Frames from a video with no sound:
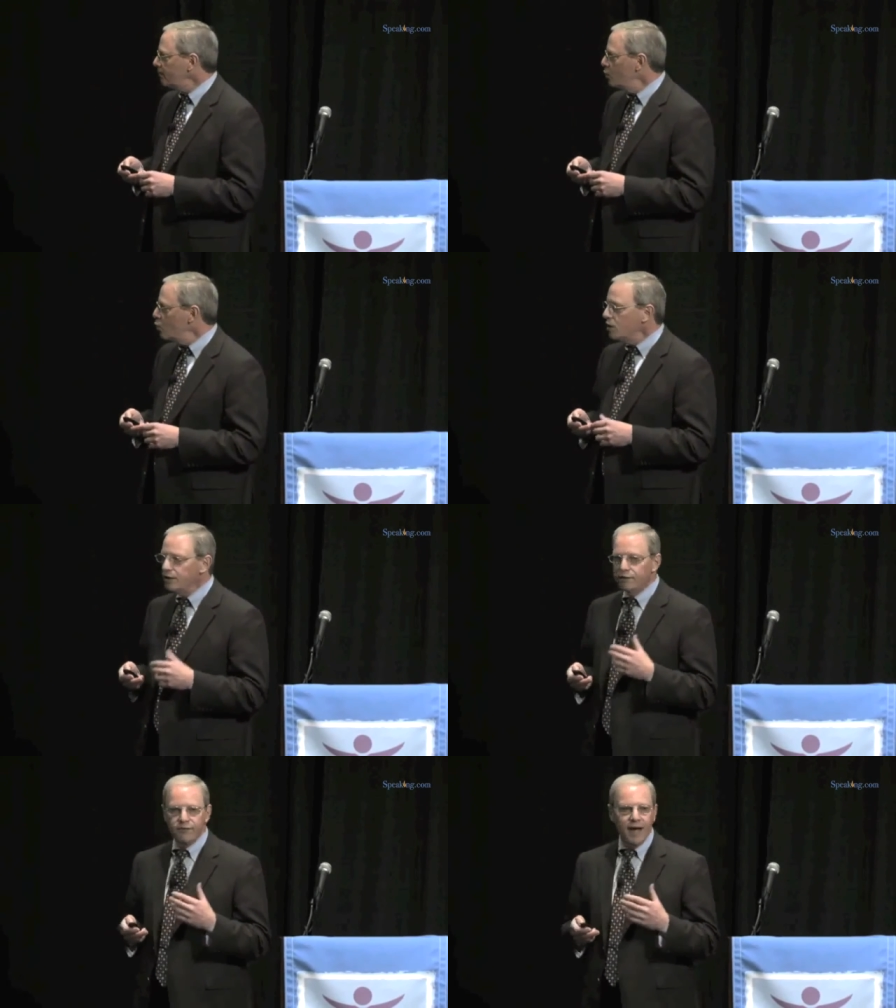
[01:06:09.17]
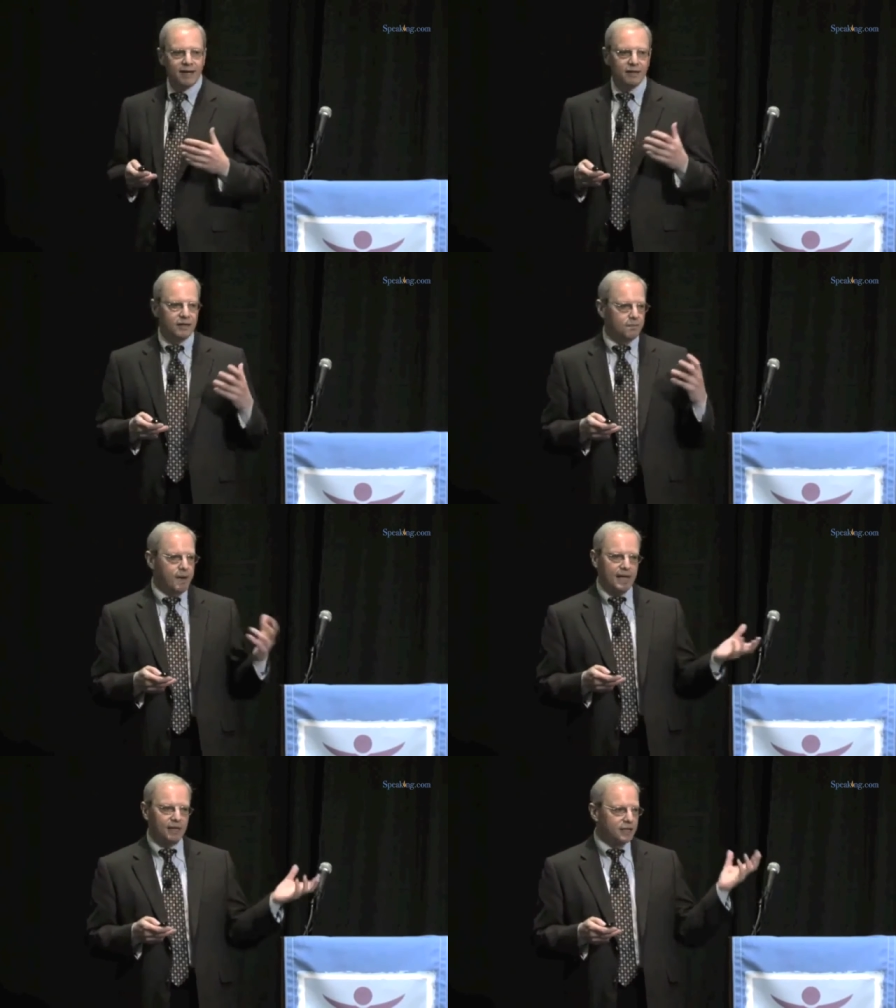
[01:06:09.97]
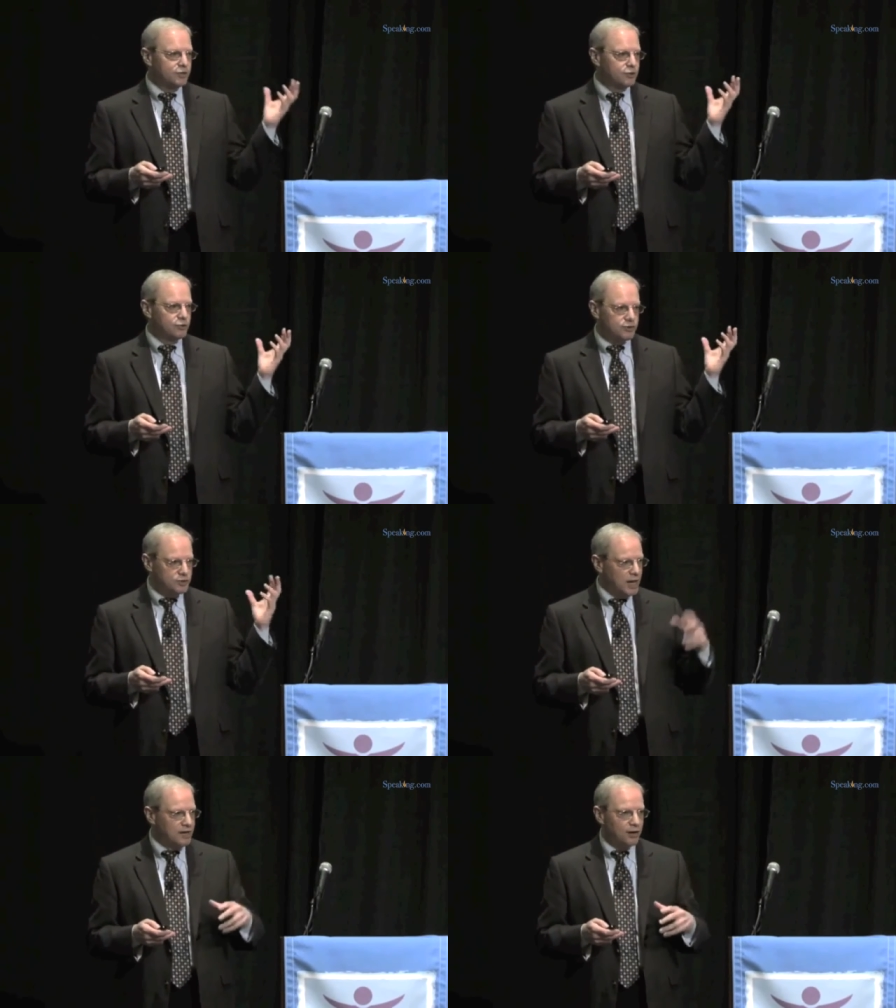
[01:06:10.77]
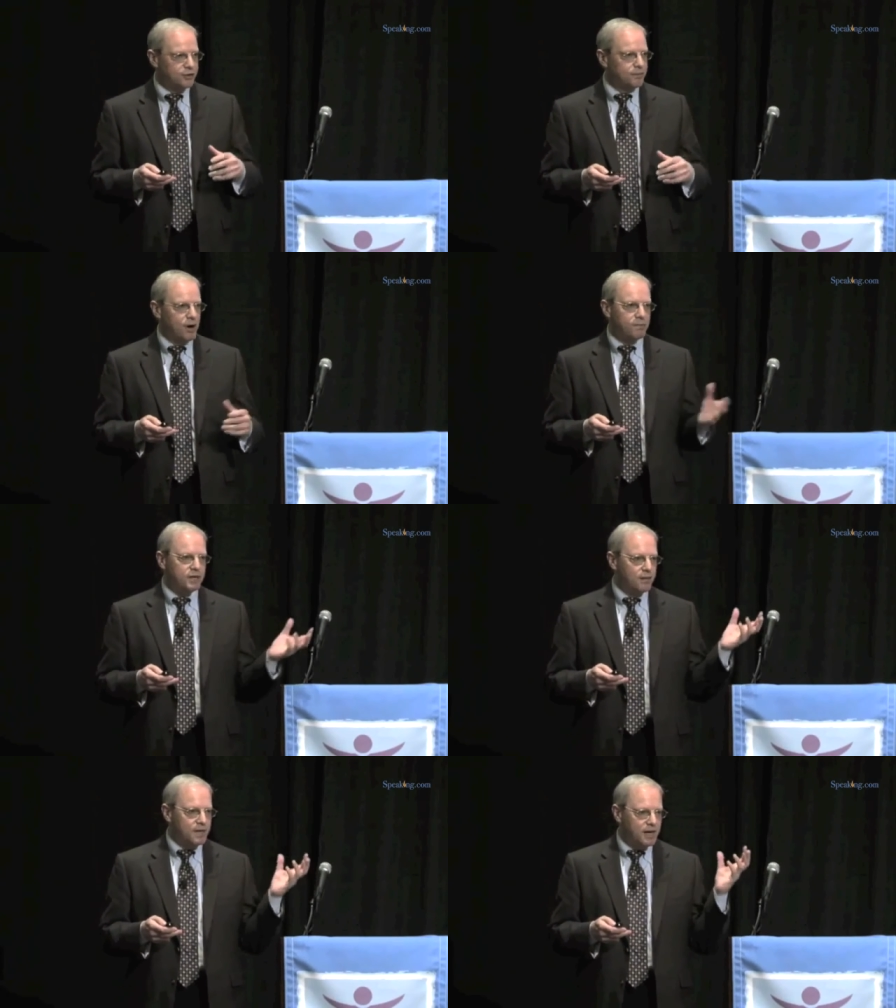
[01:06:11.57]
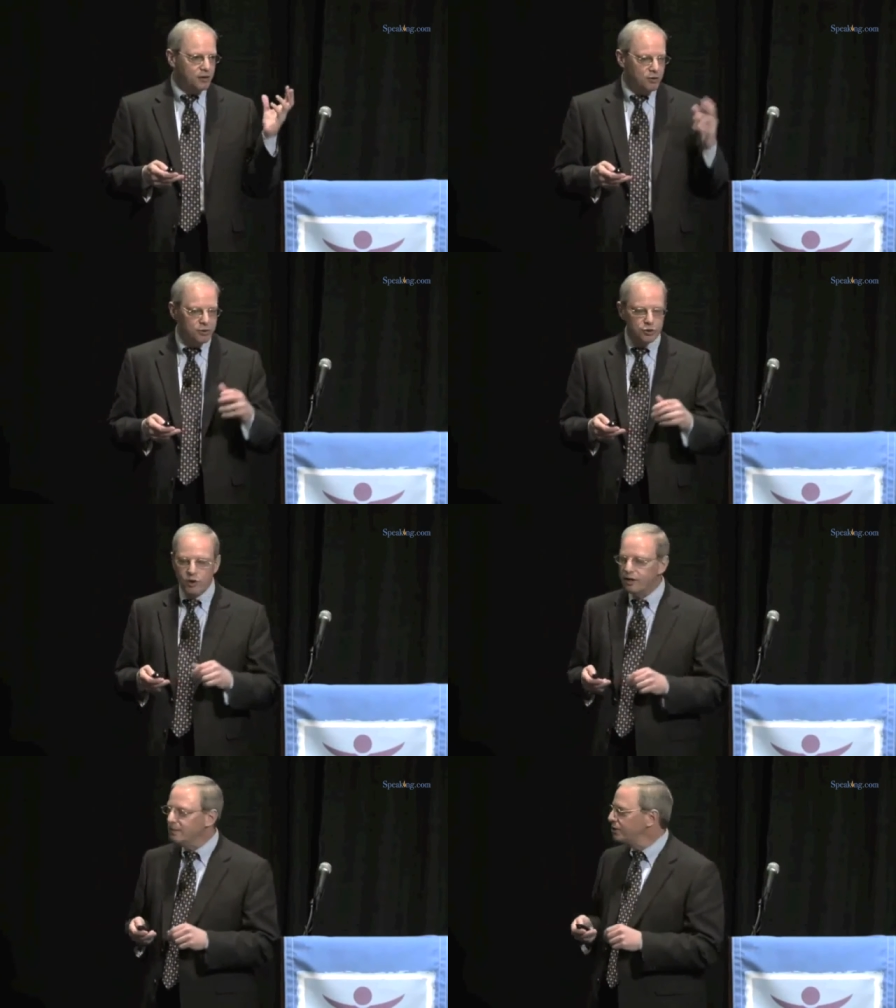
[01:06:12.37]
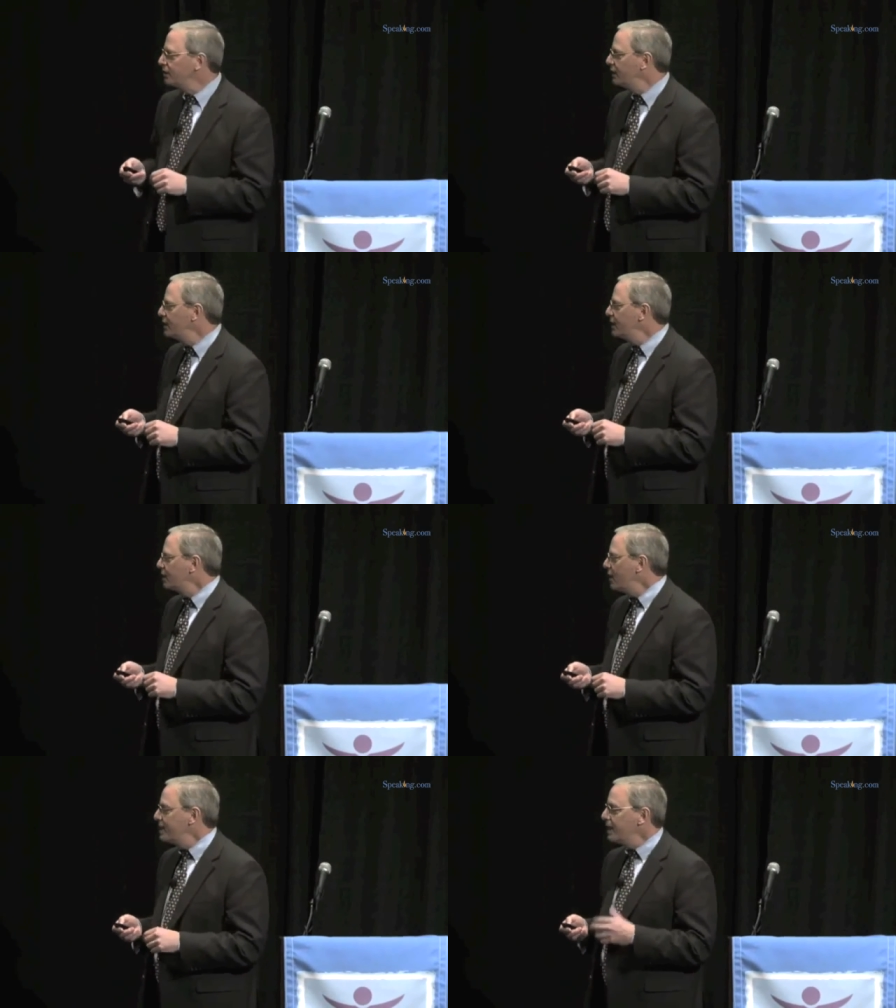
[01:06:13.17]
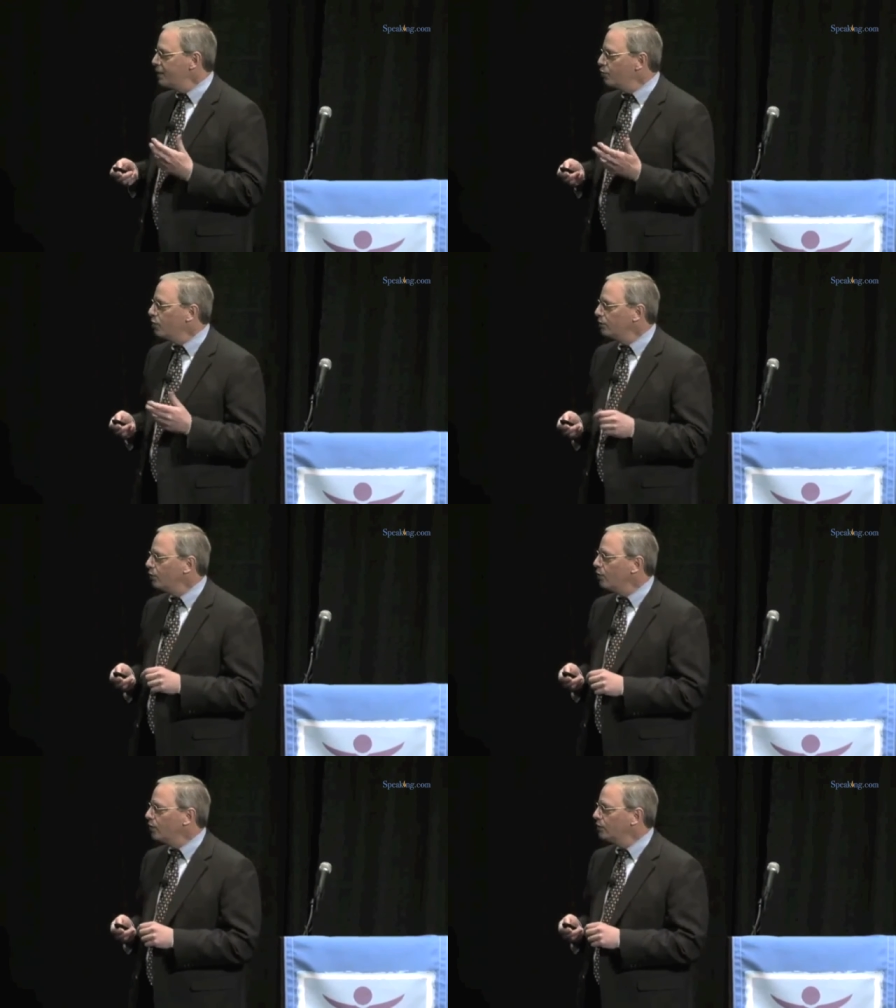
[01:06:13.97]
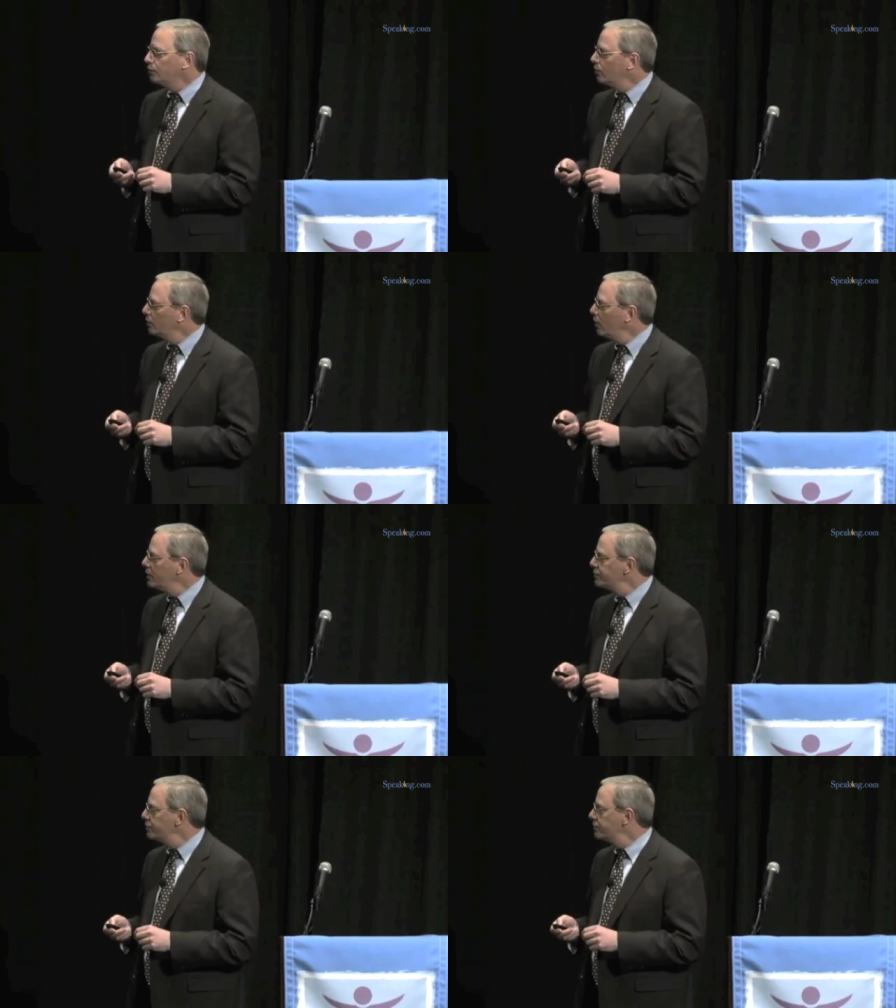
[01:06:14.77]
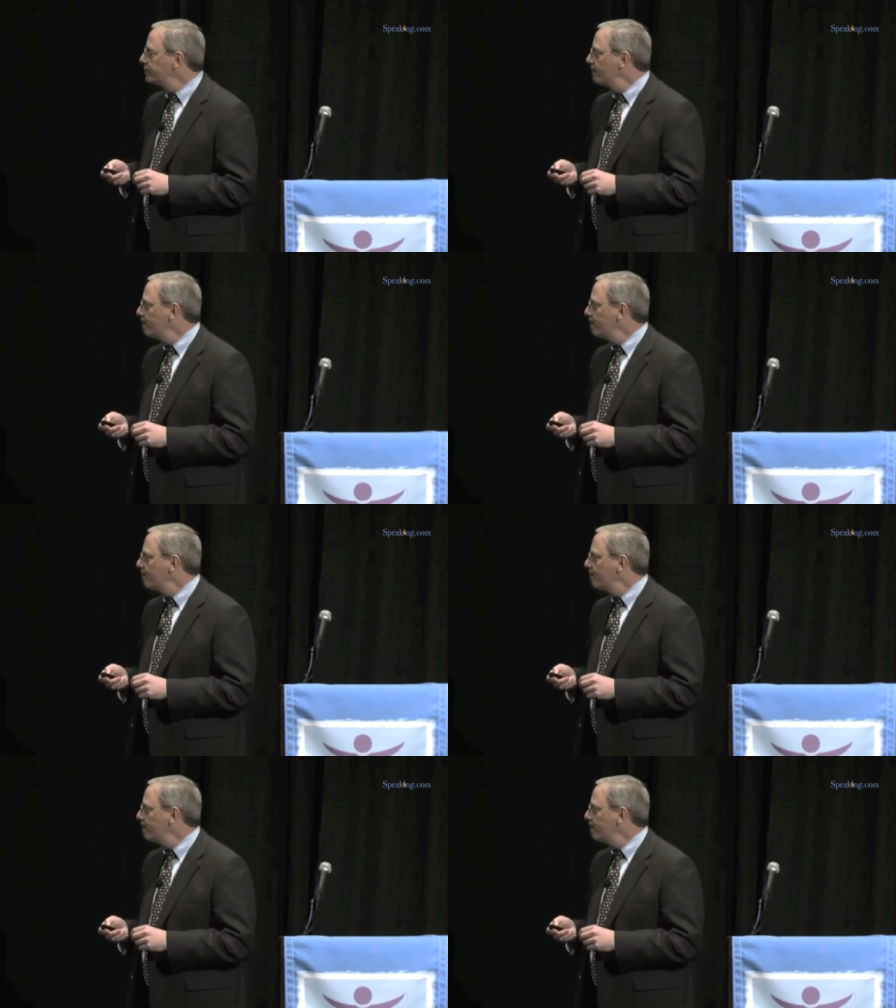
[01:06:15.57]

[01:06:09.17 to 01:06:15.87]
or the fact that it may lead to the state health department coming in or the Joint Commission coming in or lawsuits.